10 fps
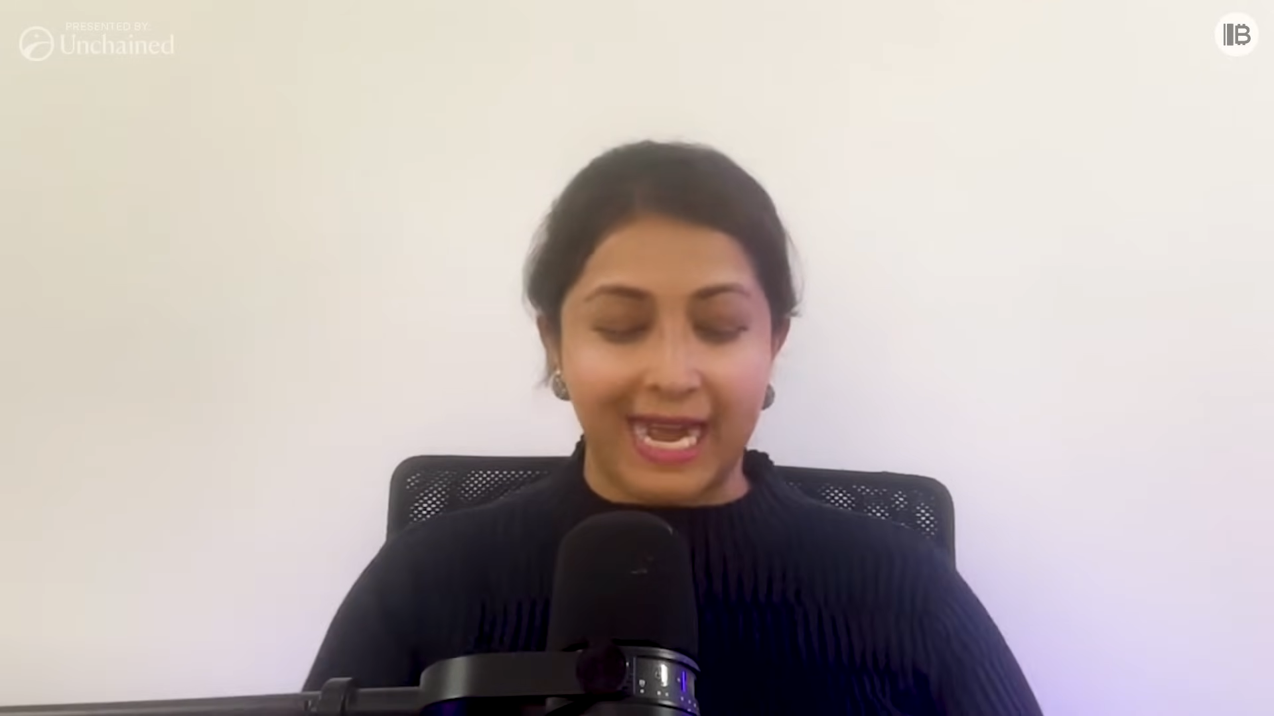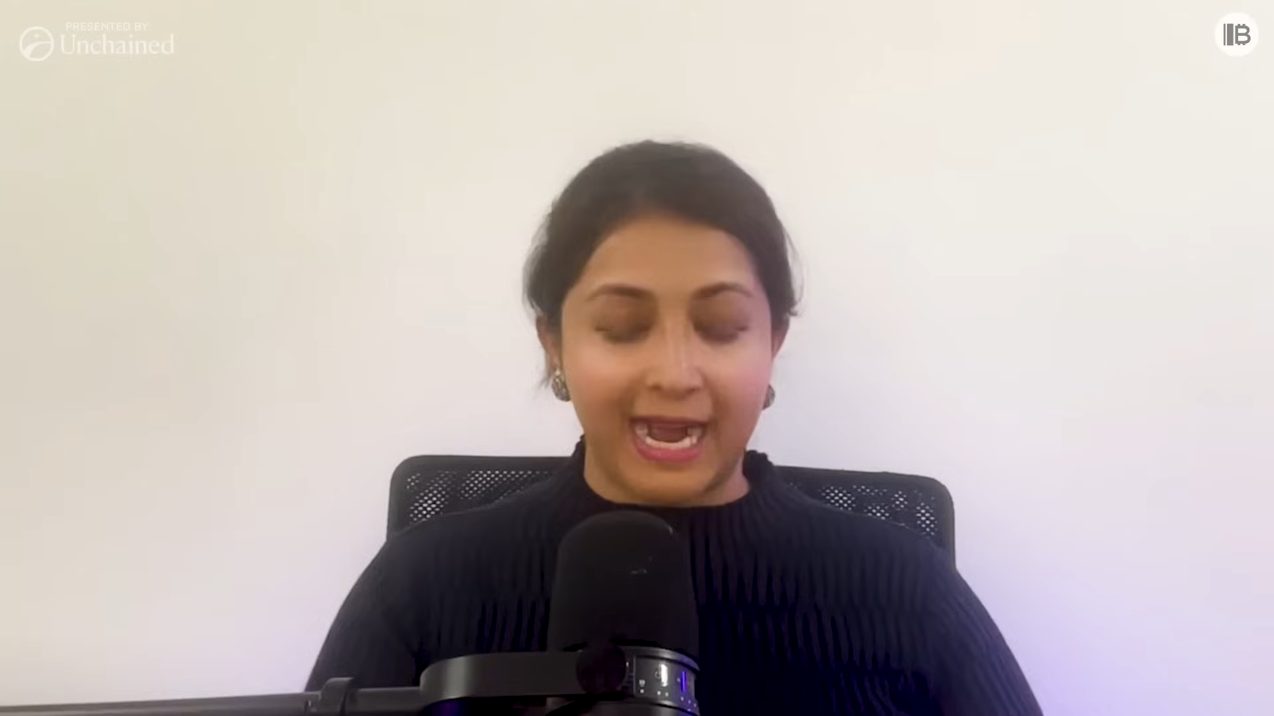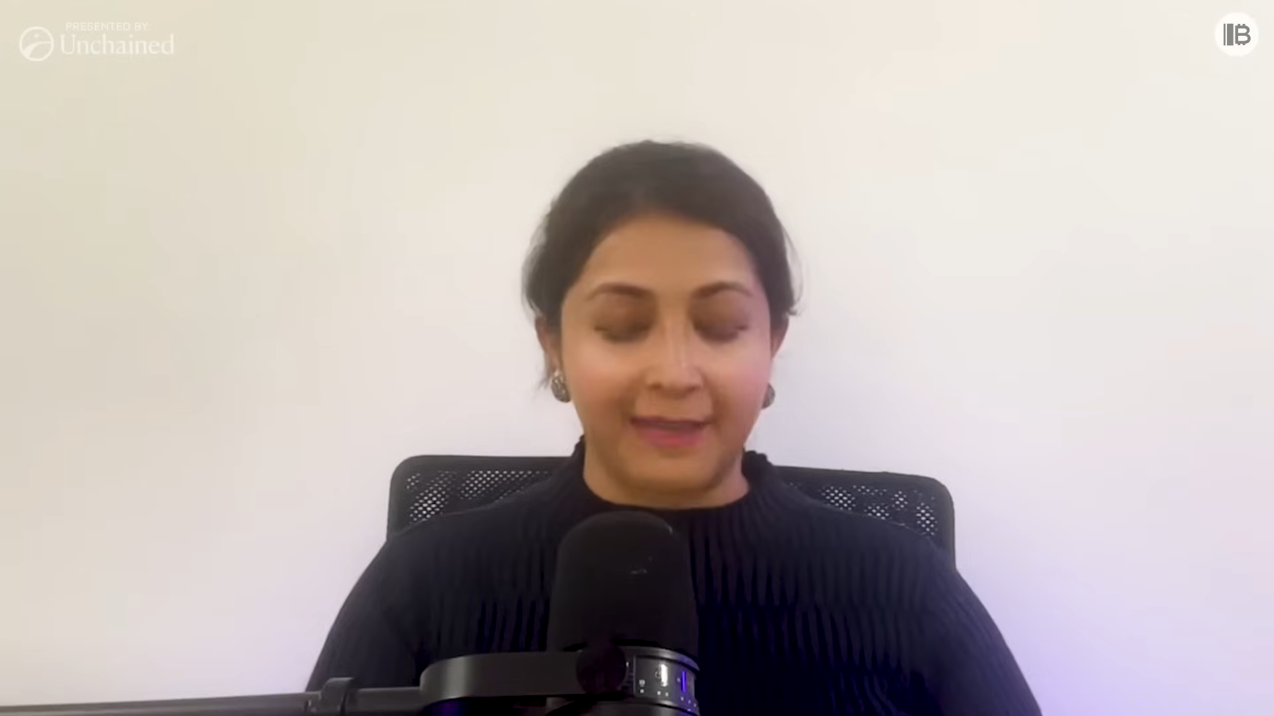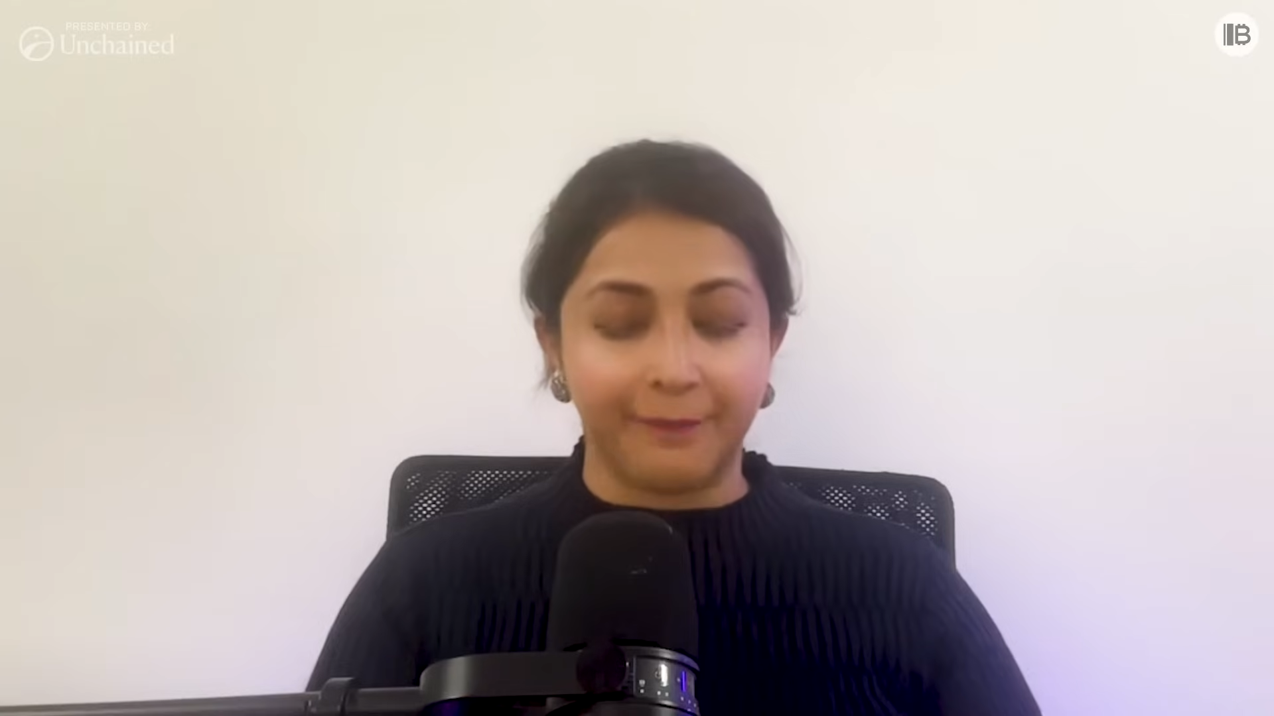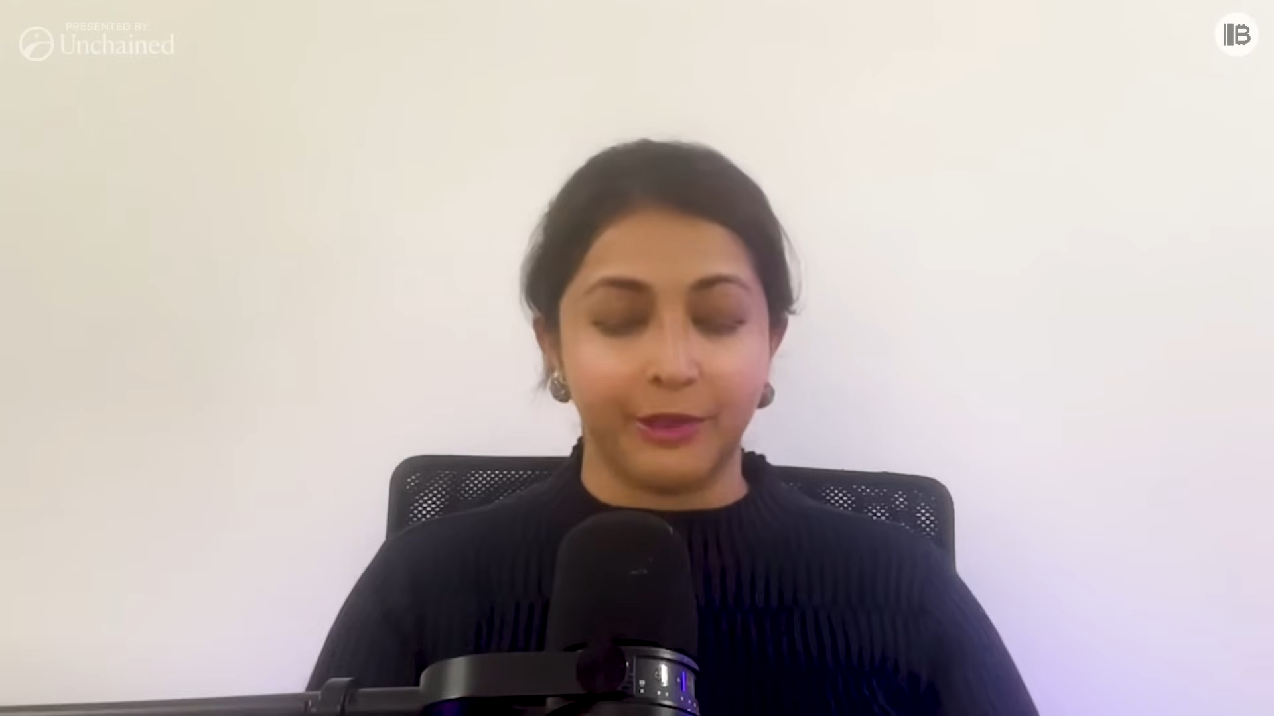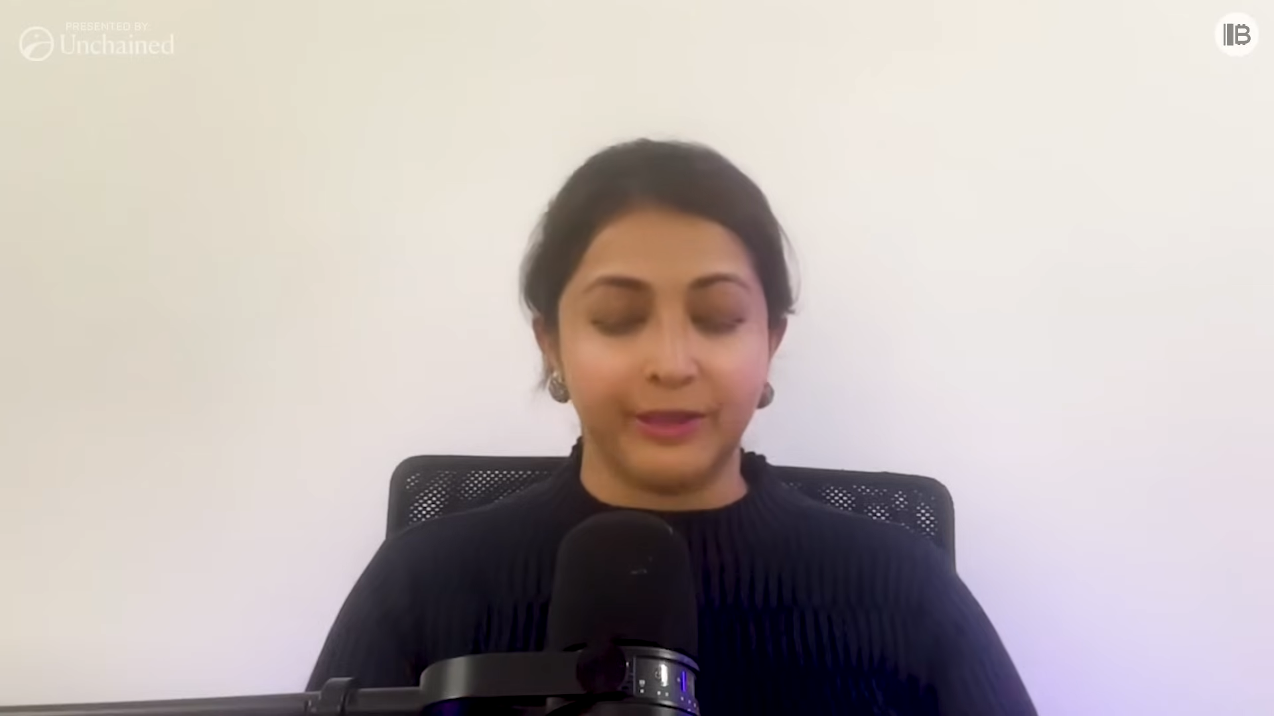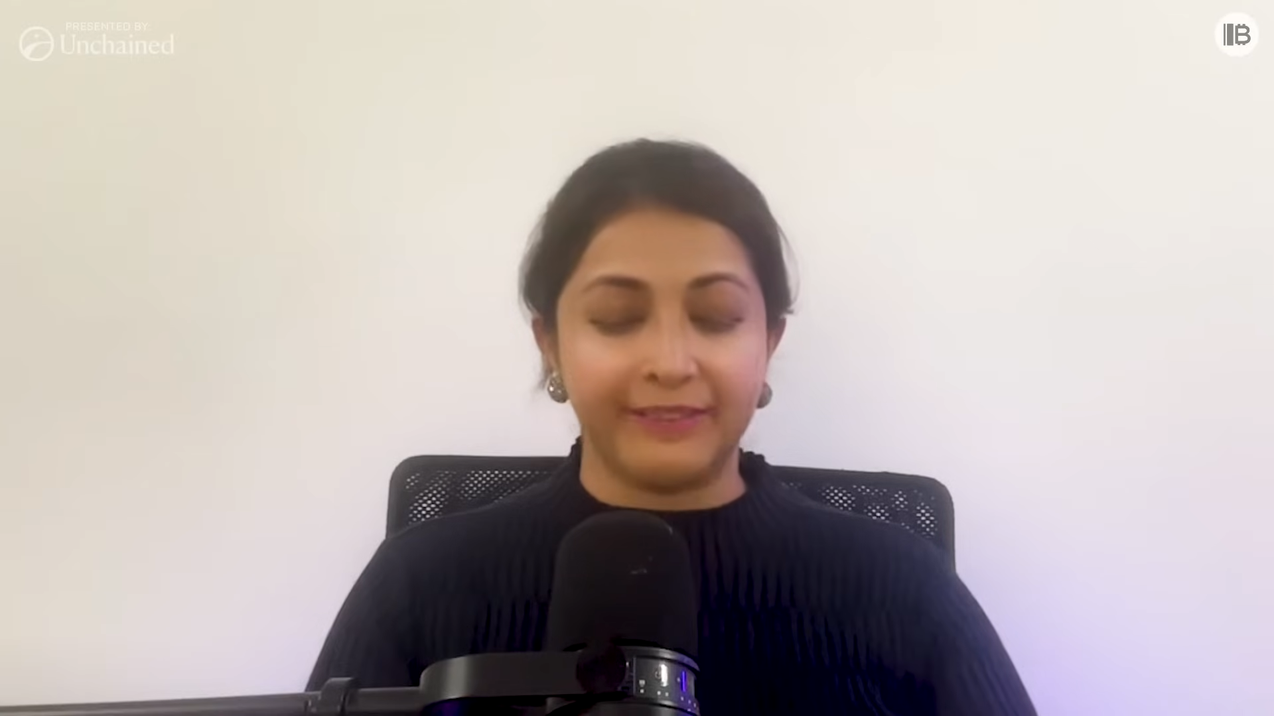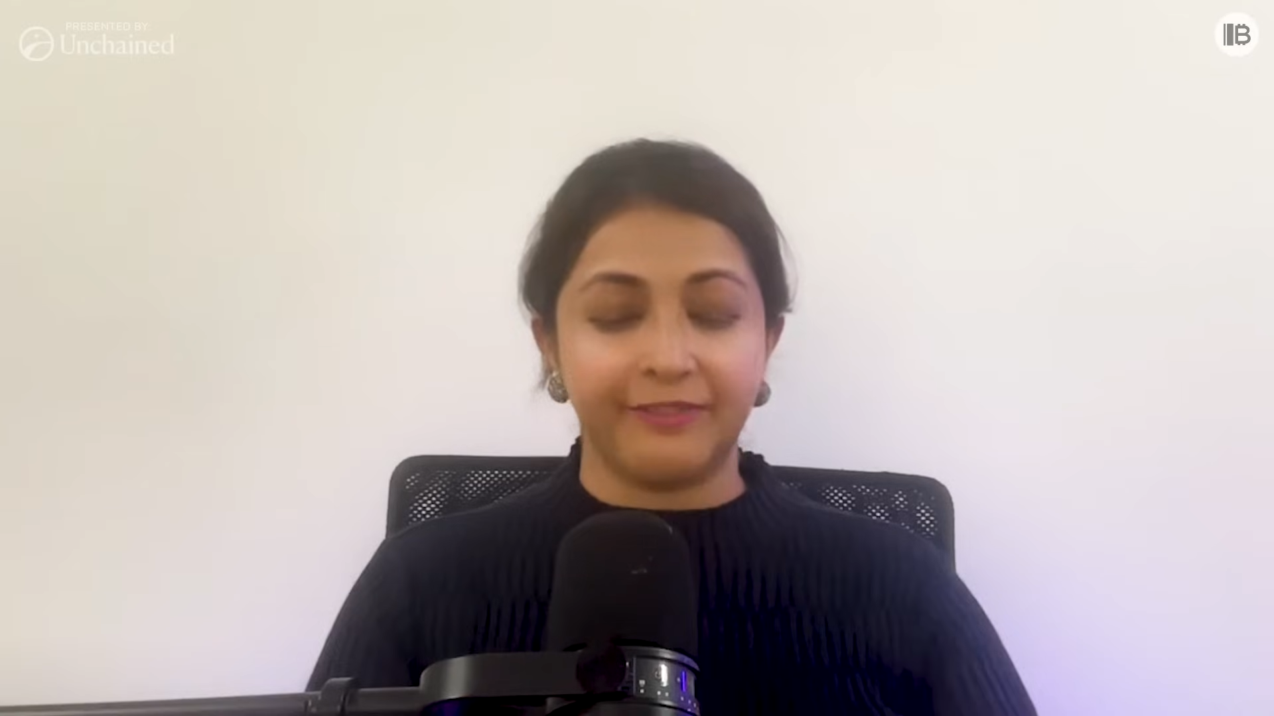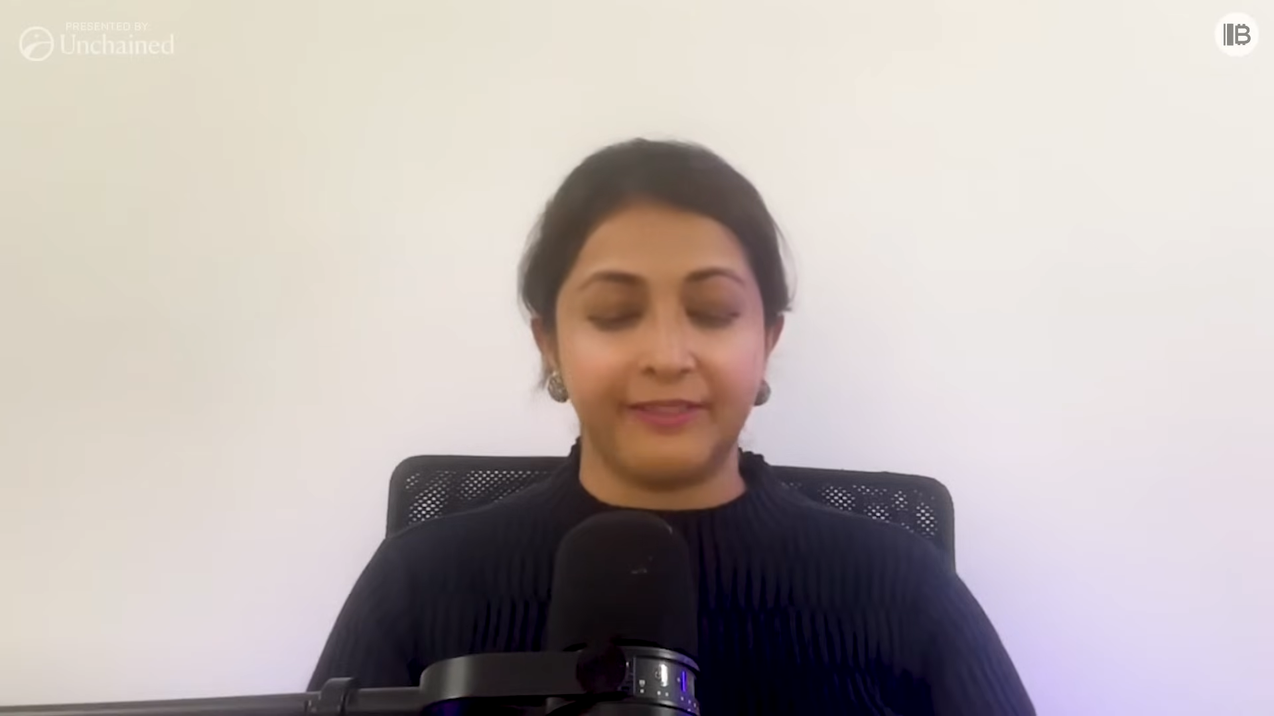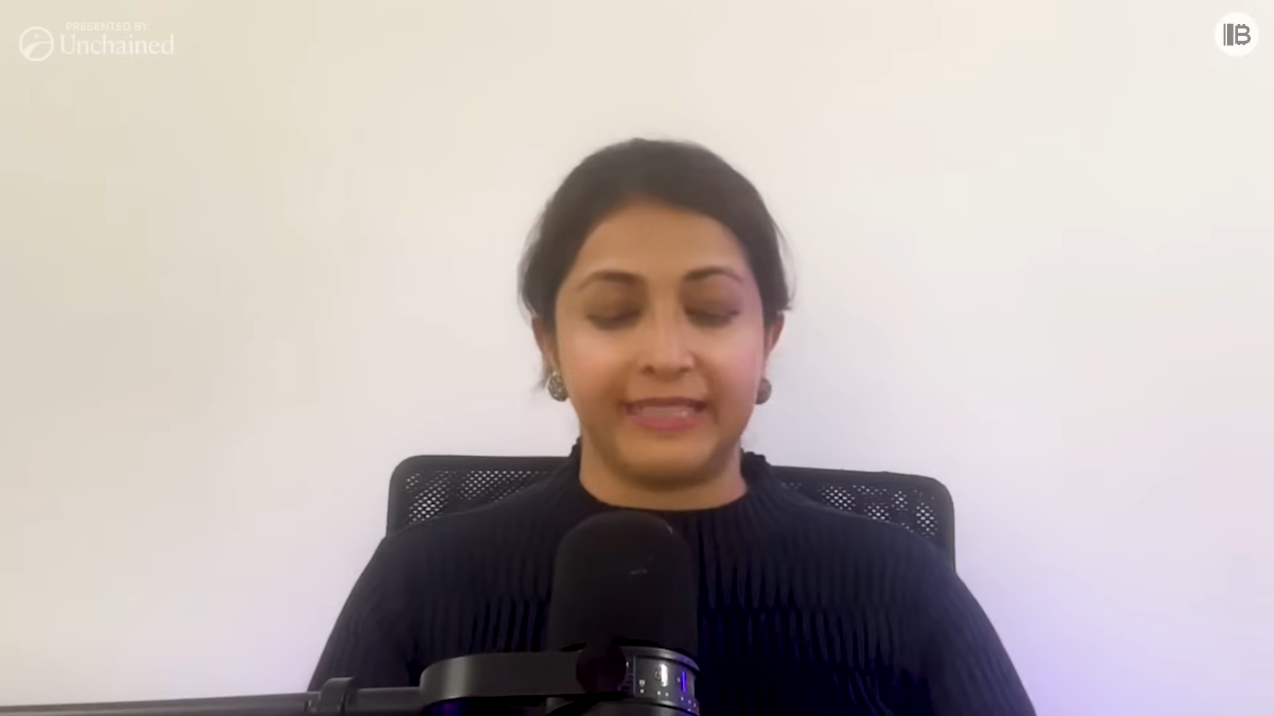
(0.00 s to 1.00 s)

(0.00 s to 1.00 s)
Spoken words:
I believe